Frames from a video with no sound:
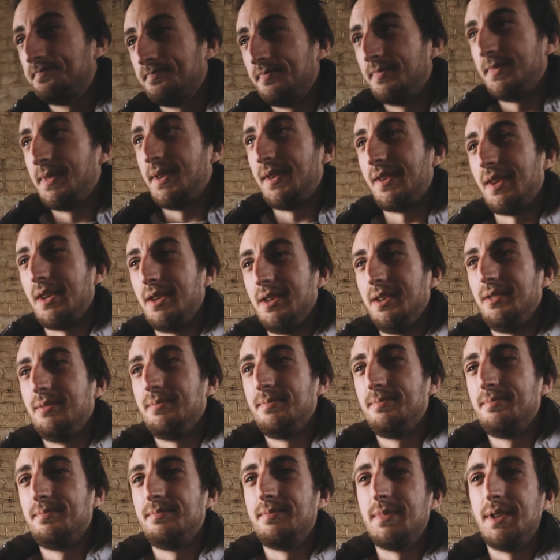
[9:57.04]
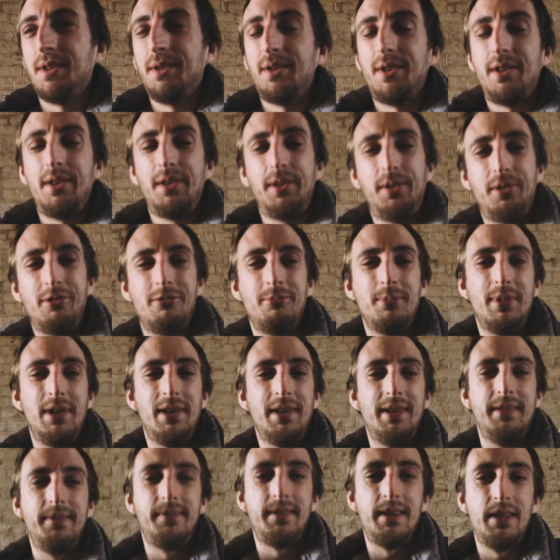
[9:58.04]
So I'm going to sort my
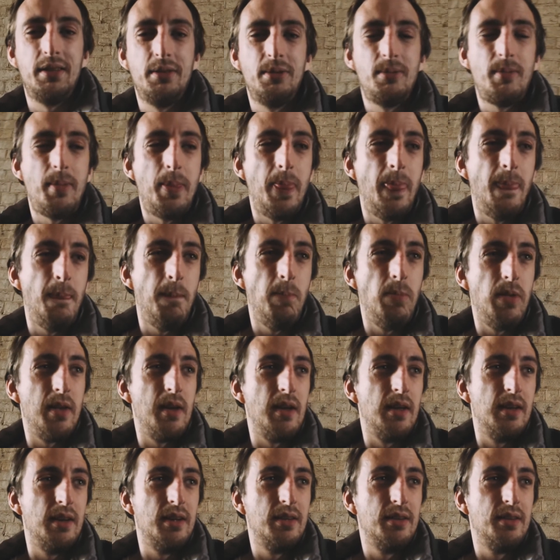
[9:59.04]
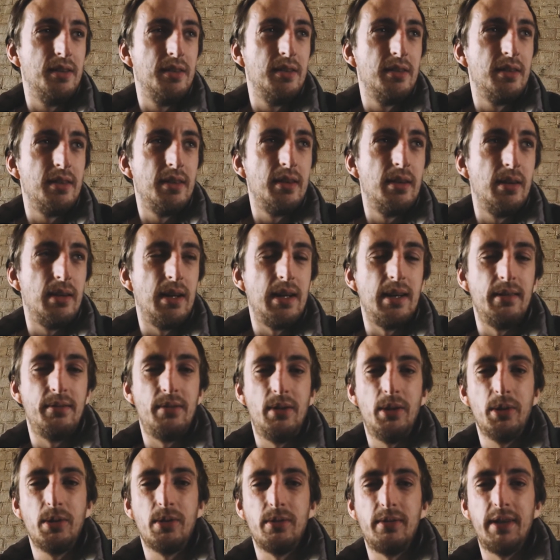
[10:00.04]
life out and have a
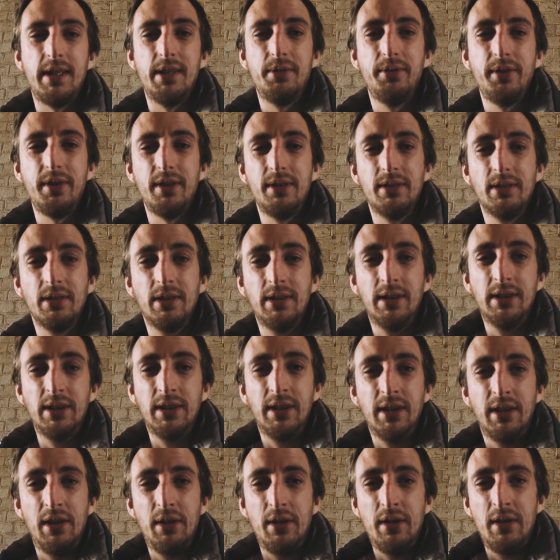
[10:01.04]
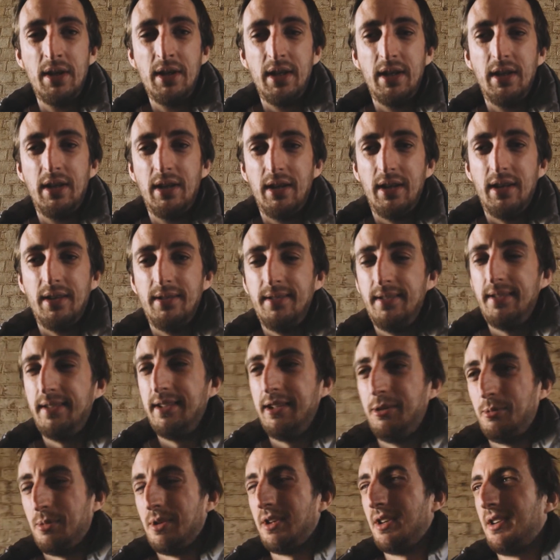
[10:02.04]
look around and see
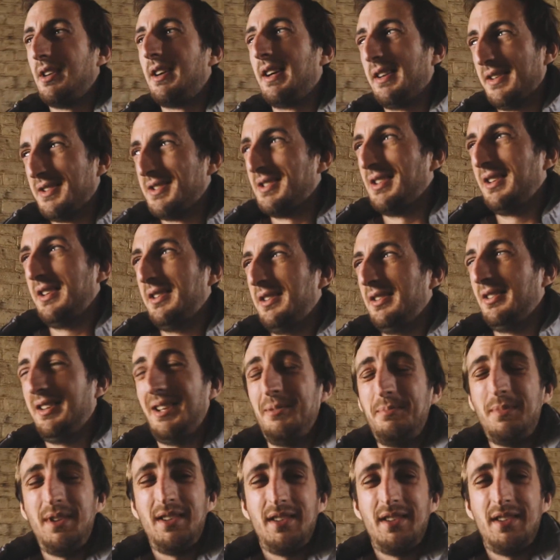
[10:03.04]
where I actually slept